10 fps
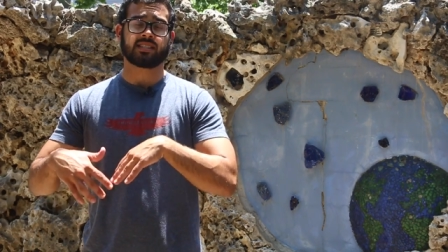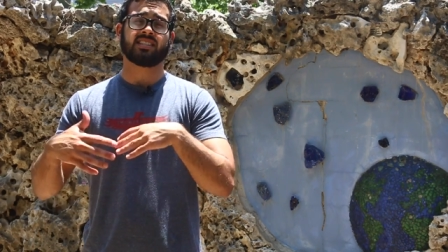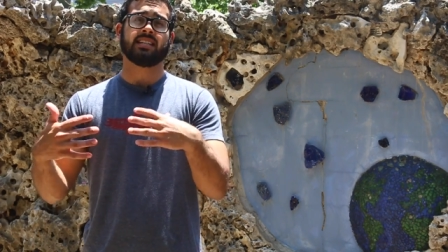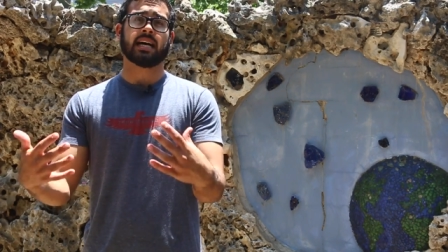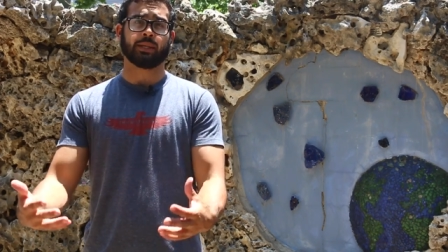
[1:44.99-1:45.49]

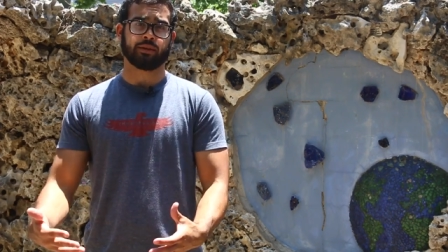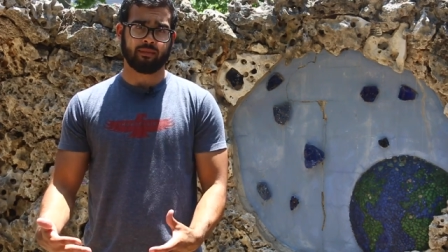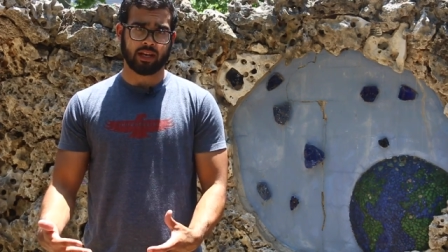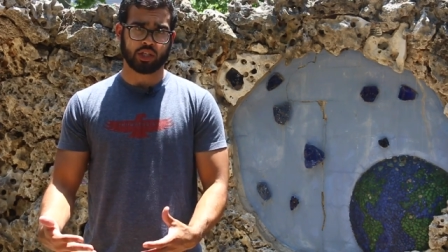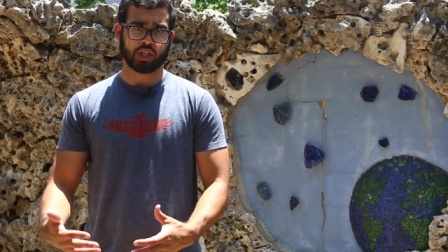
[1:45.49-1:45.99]
senile
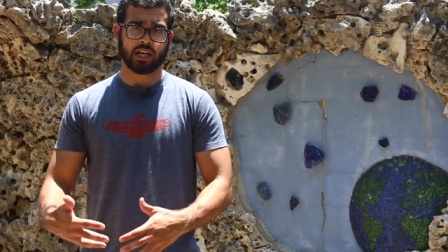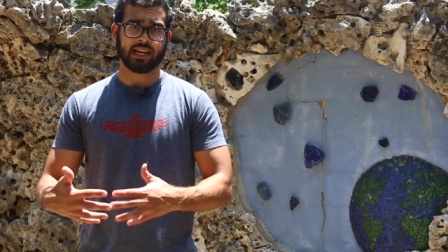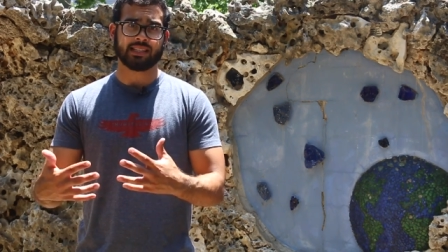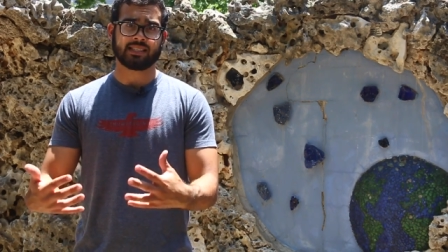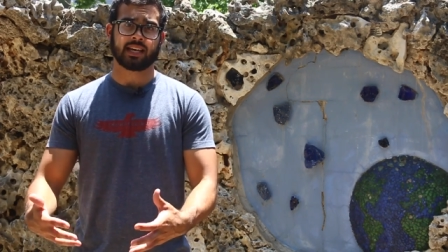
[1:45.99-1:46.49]

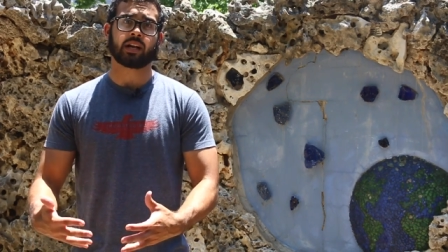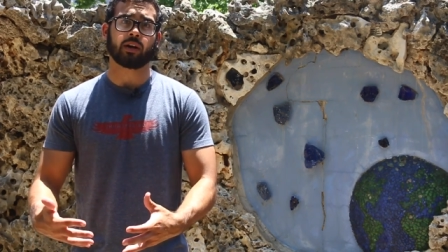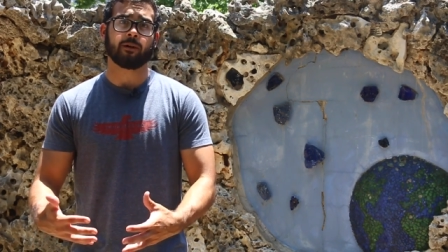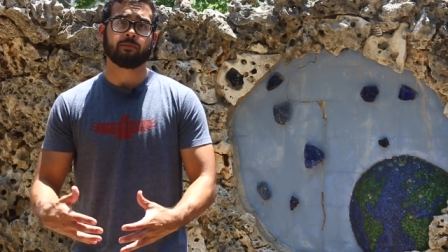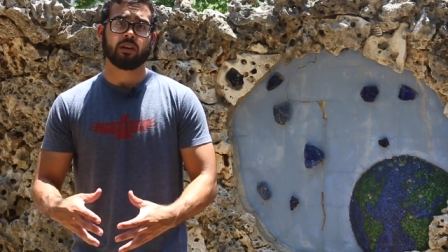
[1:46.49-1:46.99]
dementia, et
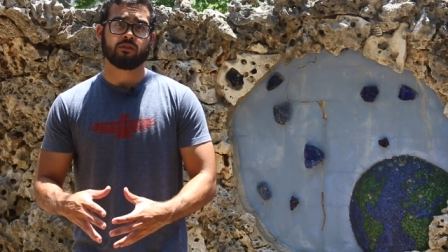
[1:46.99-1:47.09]
cetera.